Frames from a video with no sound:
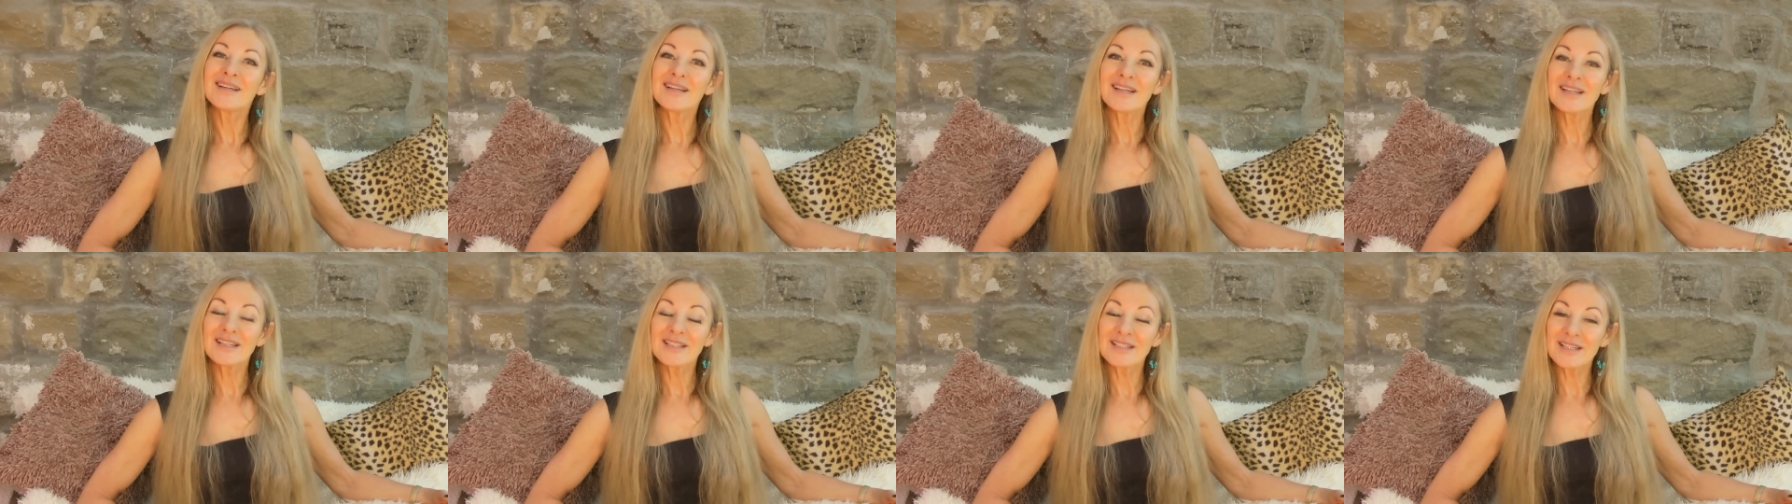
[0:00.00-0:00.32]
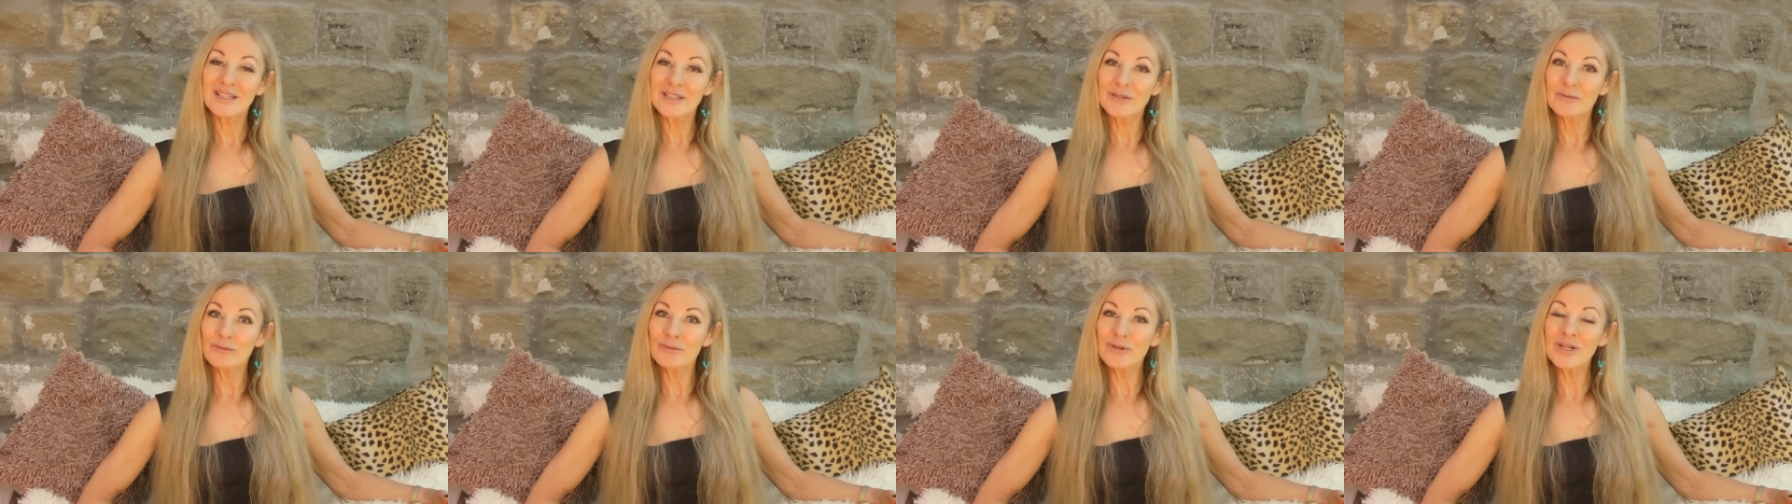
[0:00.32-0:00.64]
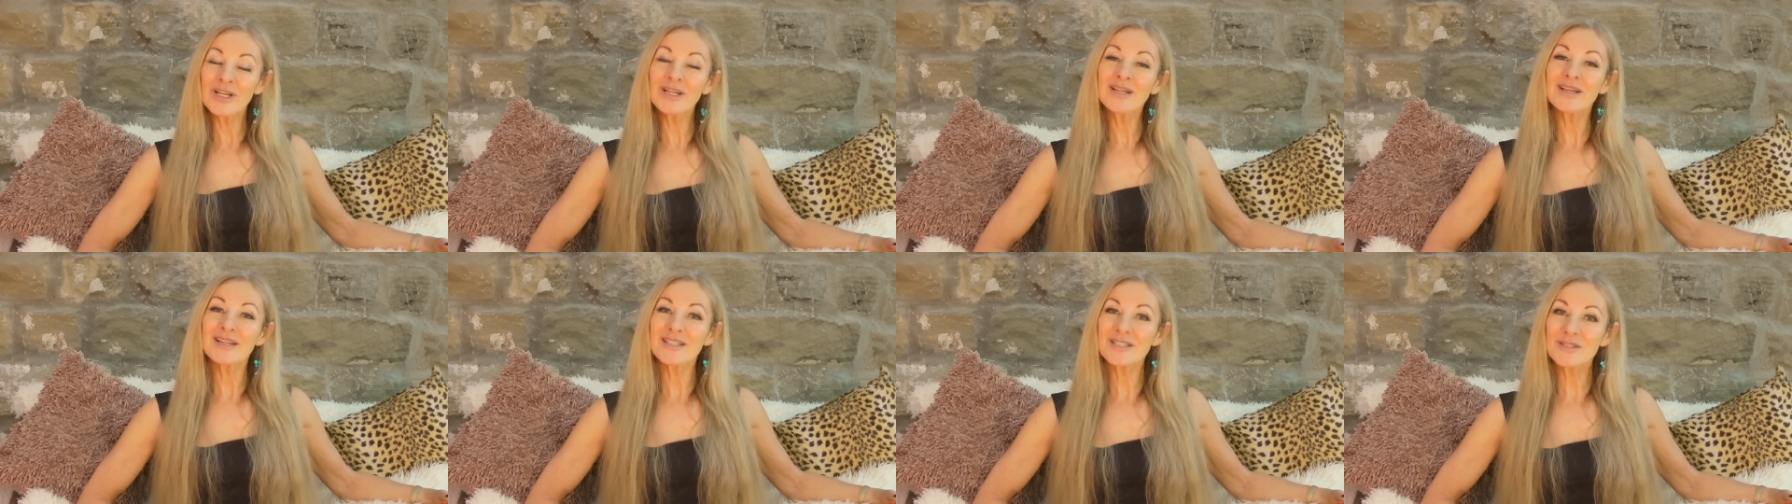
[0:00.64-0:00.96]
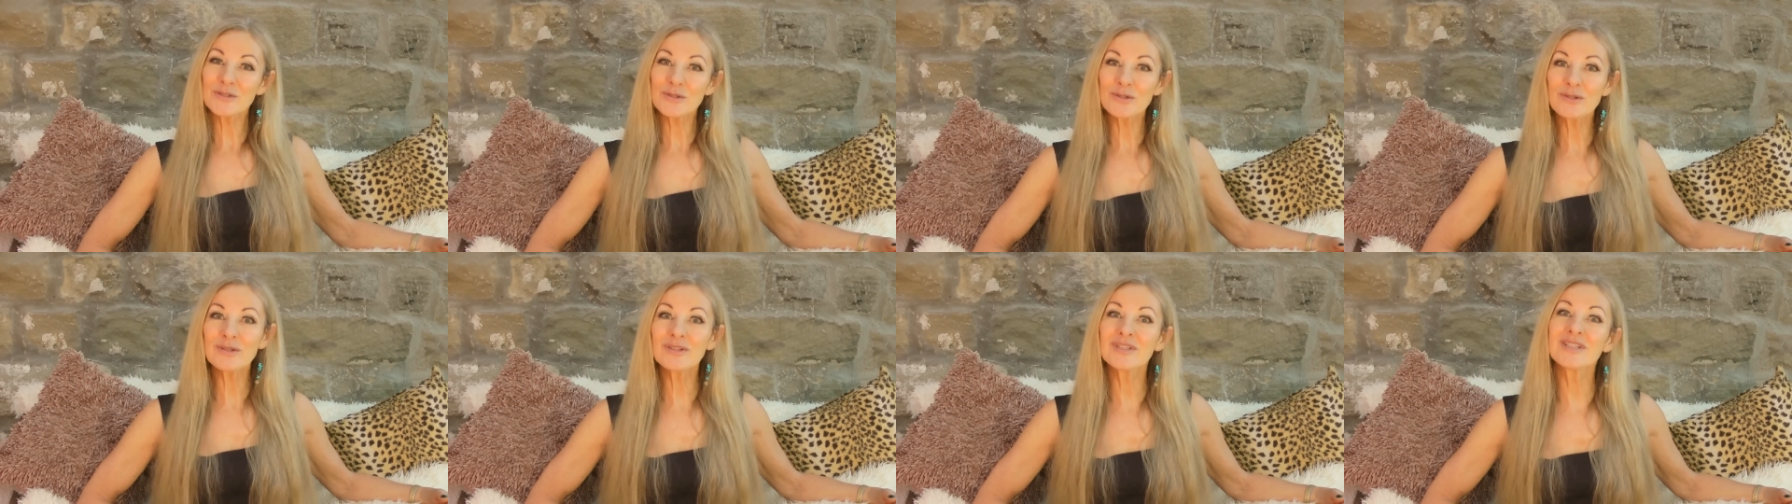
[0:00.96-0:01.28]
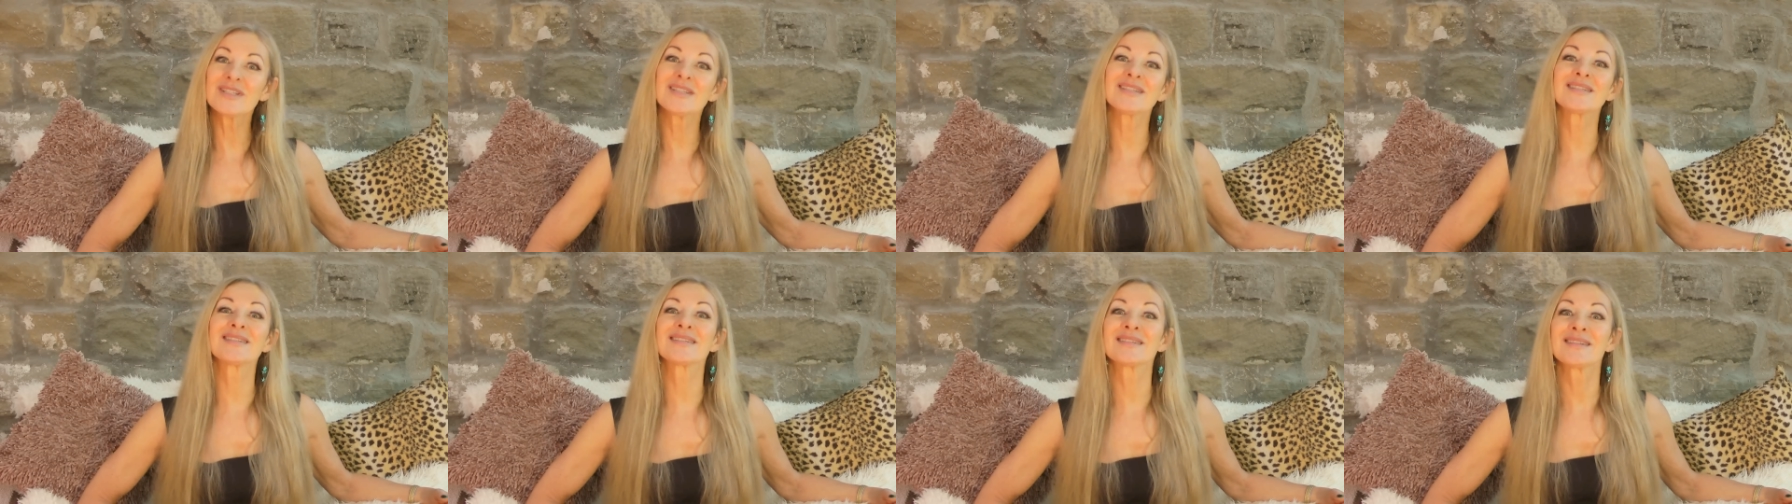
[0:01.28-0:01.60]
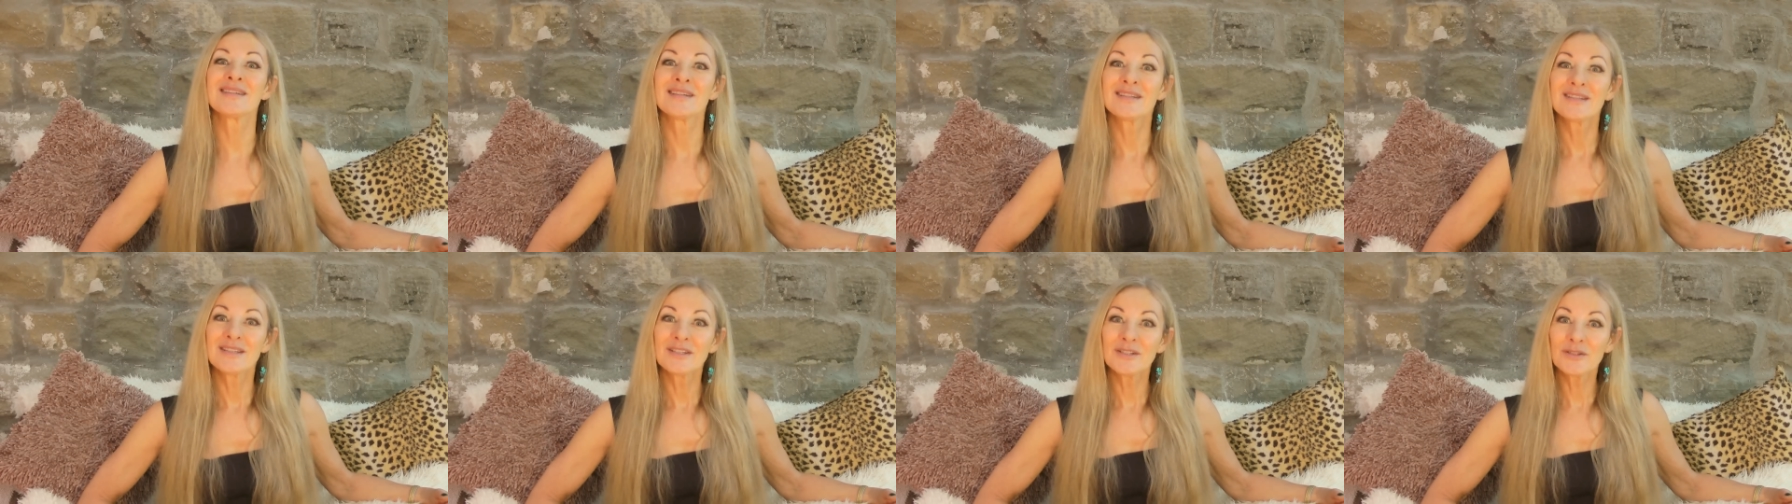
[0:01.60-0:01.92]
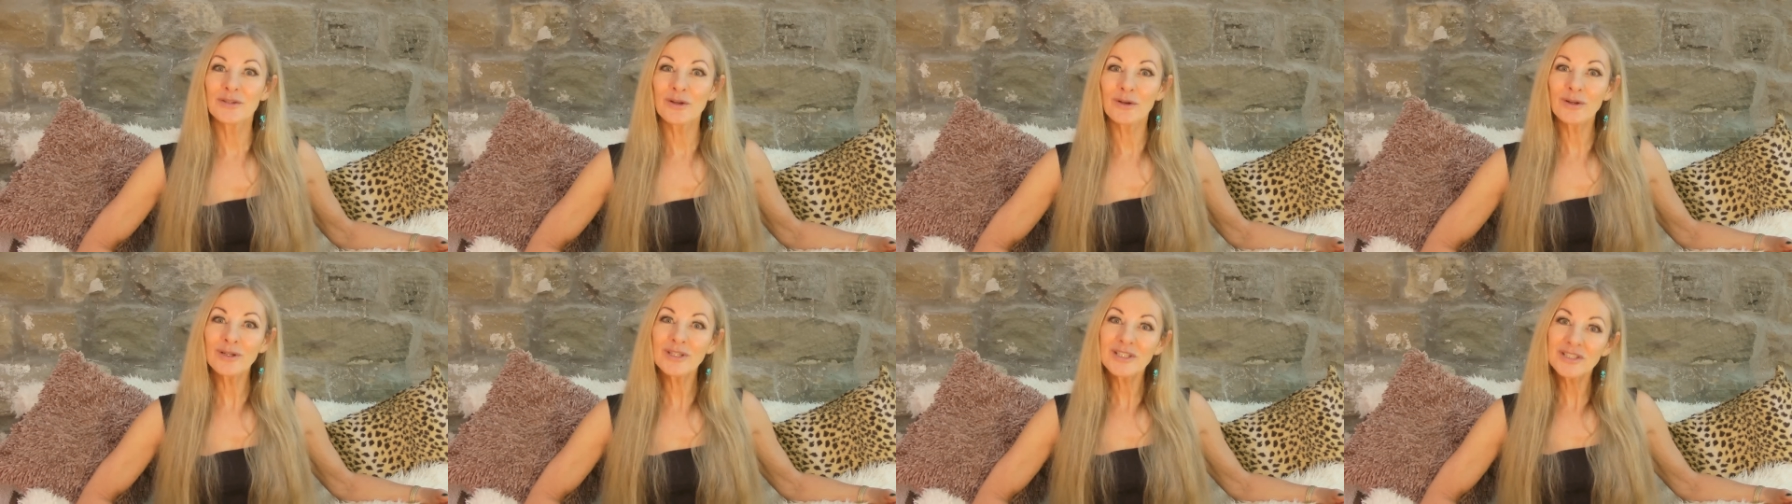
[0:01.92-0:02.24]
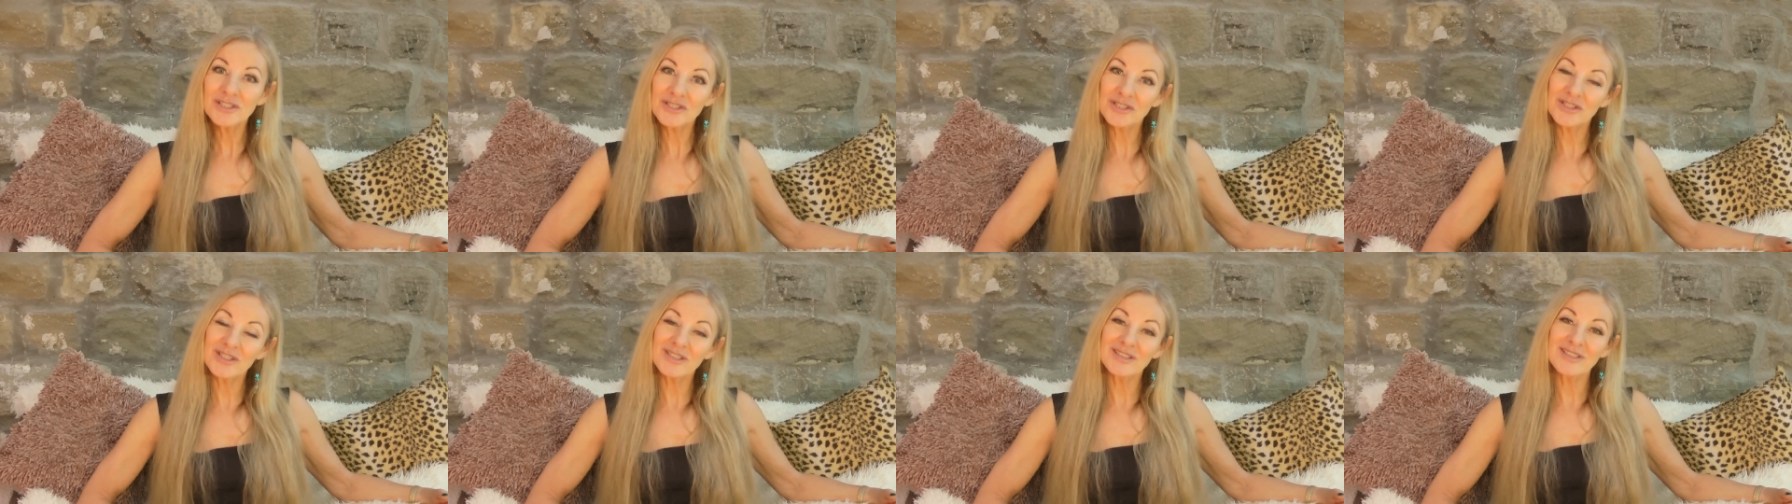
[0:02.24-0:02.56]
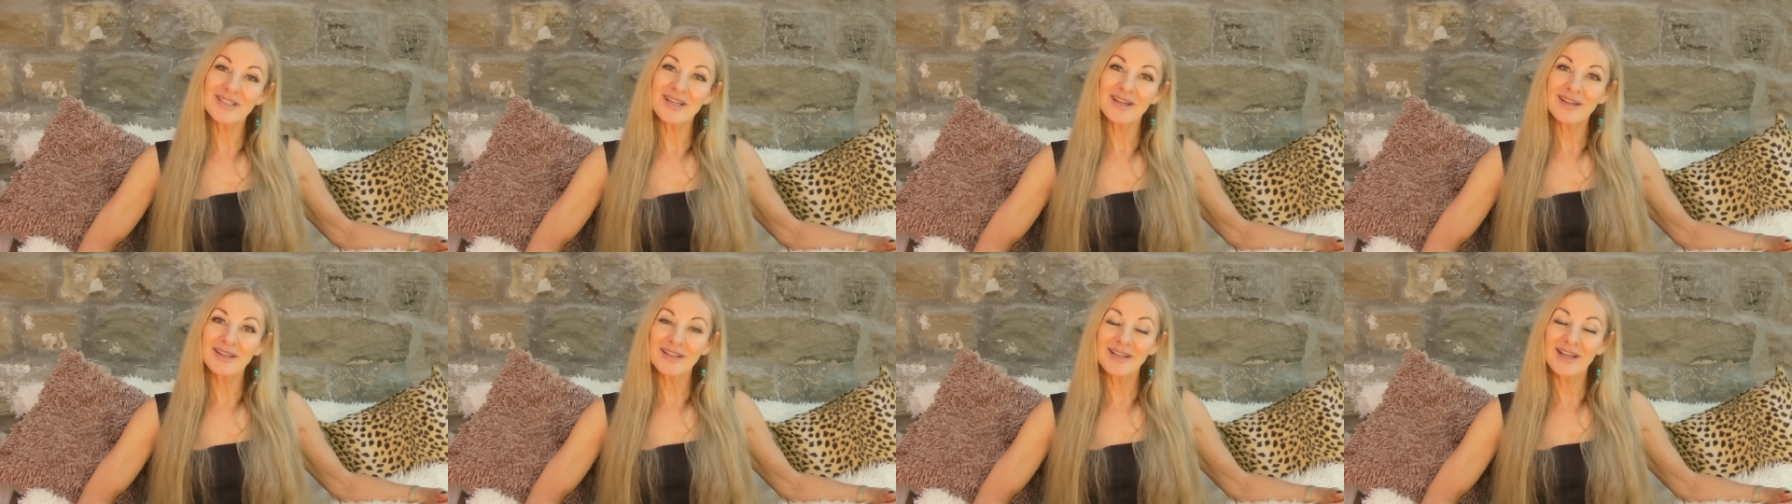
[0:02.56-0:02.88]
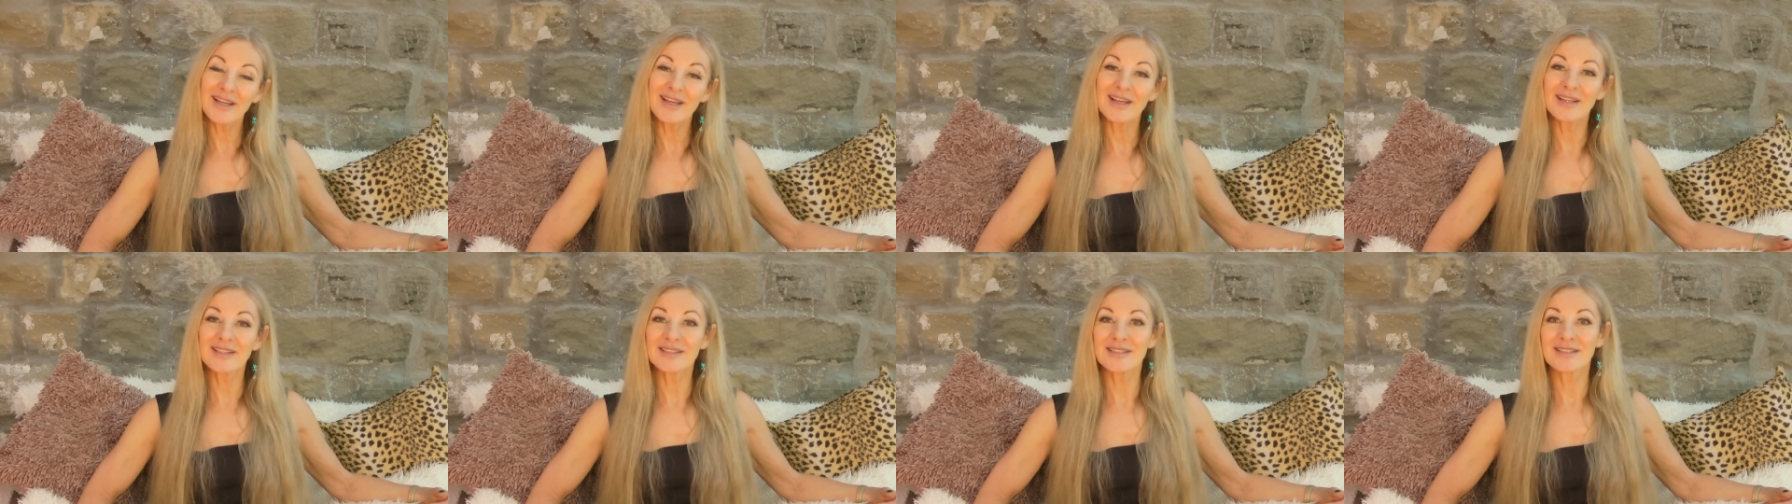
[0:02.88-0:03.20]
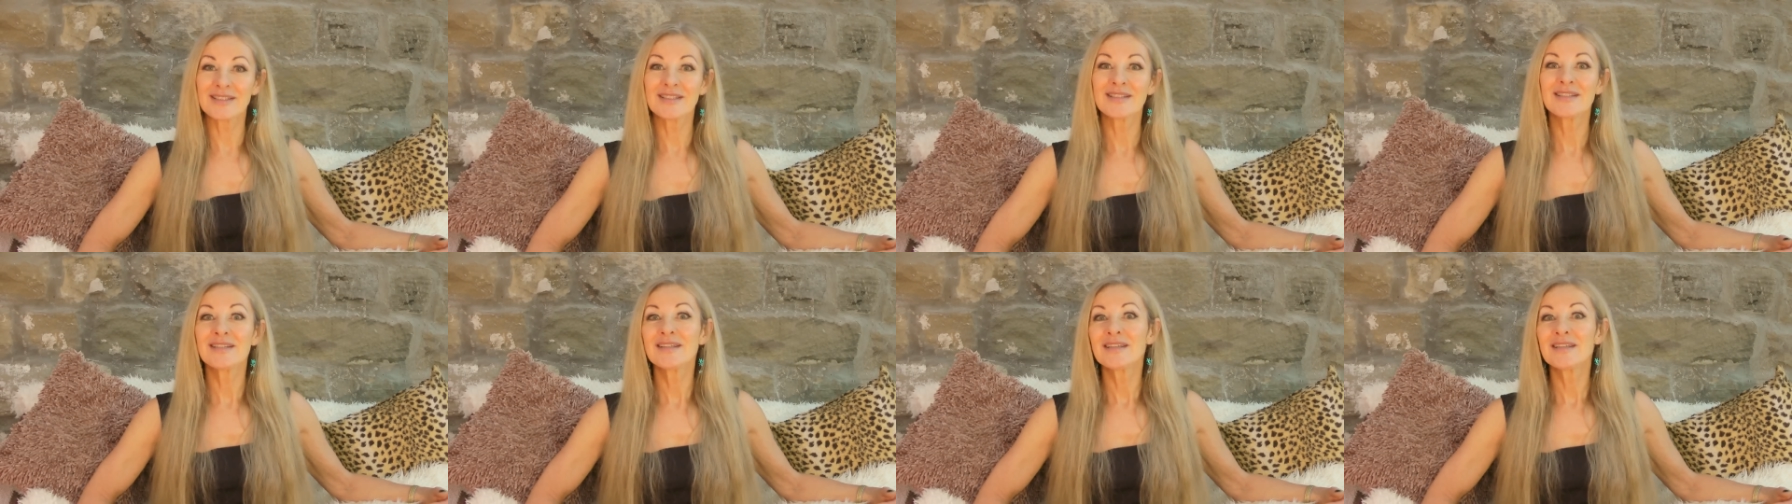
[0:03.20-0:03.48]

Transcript: And I realised all this knowledge that I had